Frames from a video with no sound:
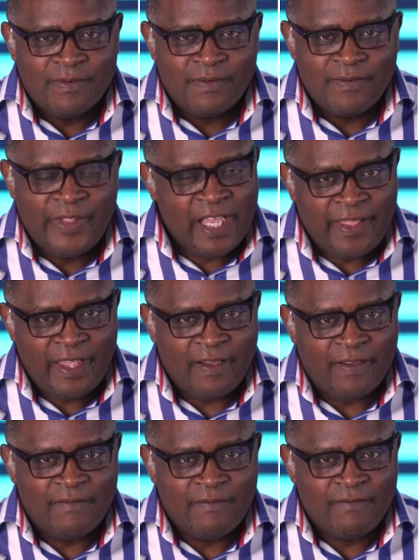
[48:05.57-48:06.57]
They are there.
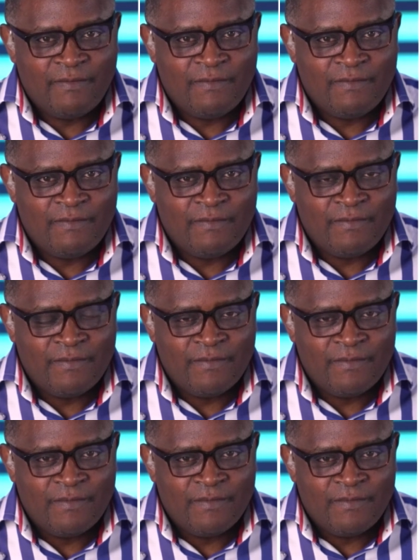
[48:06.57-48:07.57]

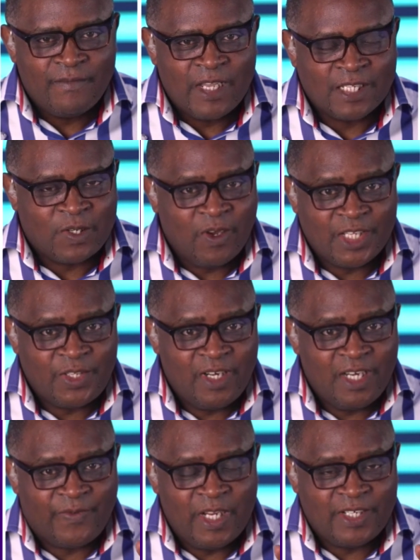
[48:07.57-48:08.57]
As long as you're in
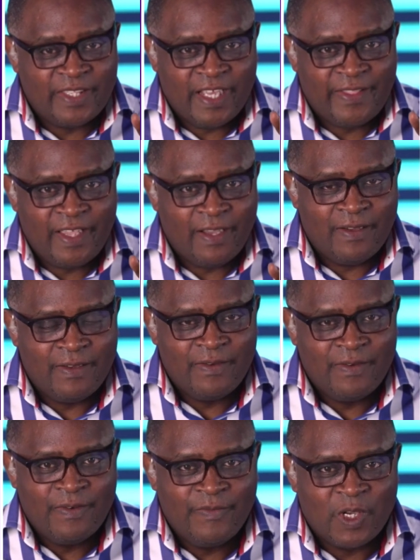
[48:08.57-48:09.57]
the flesh, they are there.
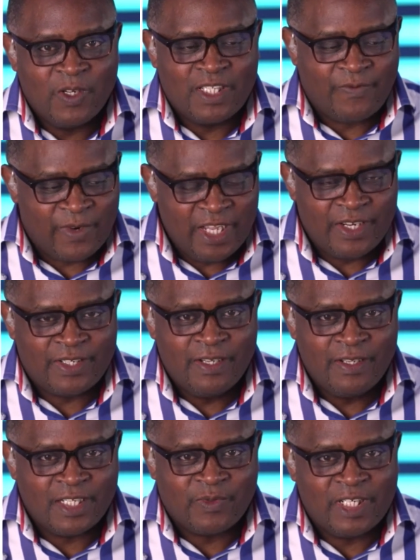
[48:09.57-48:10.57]
Because the flesh,
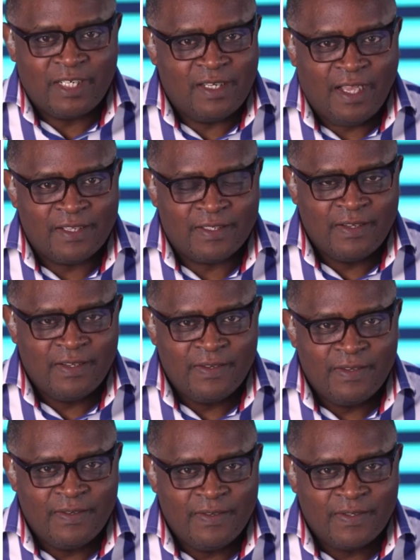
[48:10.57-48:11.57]
that's what it does.
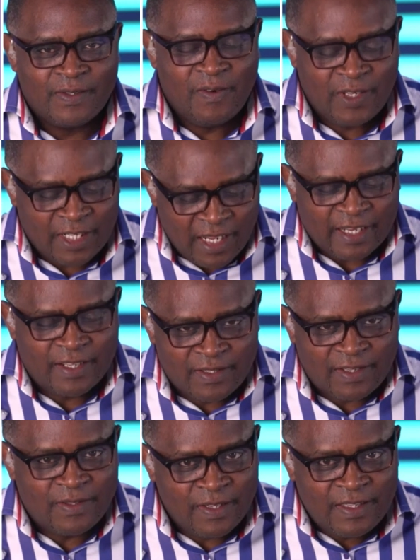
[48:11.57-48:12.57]
It's always lacking.
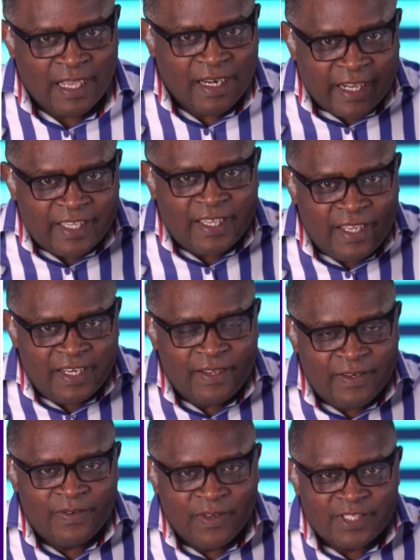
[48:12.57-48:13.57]
They are lacking
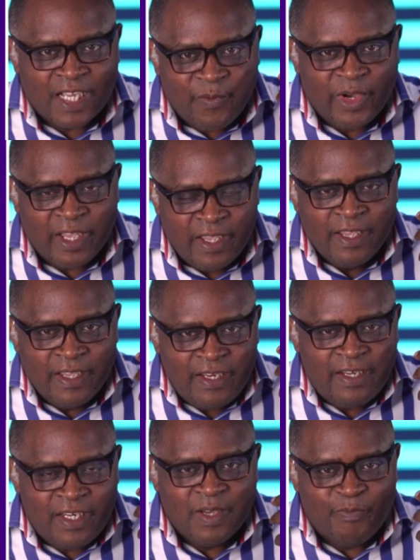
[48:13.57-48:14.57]
in somewhere
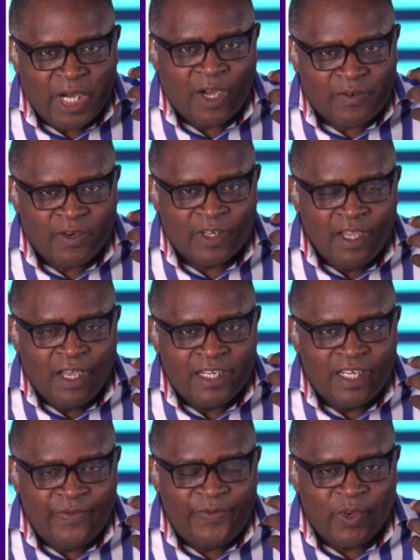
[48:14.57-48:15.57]
in the background. And
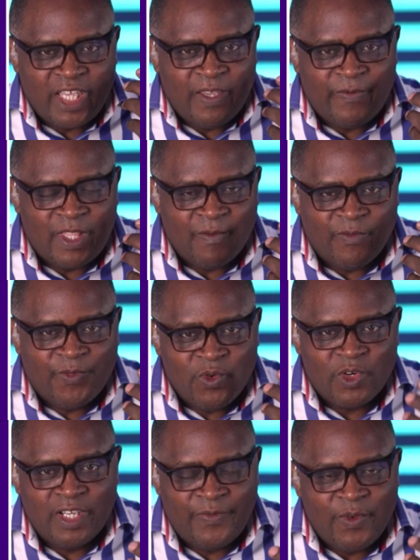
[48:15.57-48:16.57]
if you give them
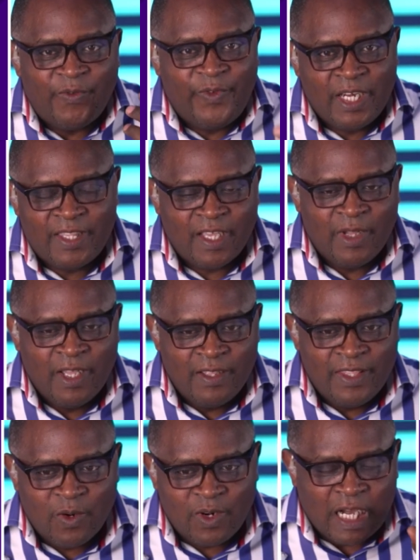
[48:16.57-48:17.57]
food, if you feed them,
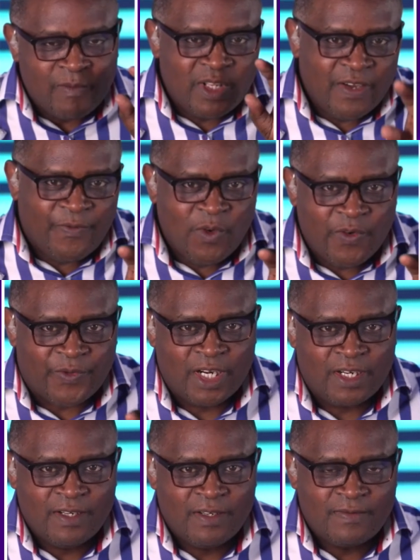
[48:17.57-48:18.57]
they will come to the
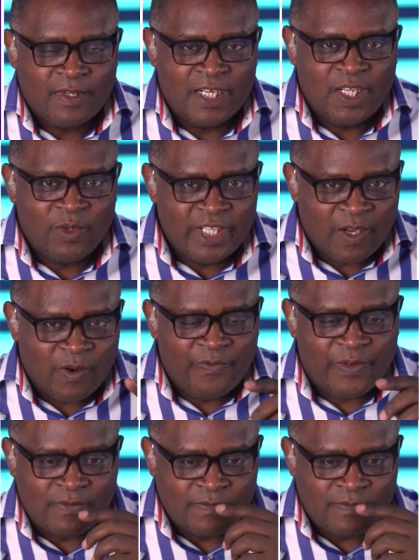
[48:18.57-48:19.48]
forefront and they will take over.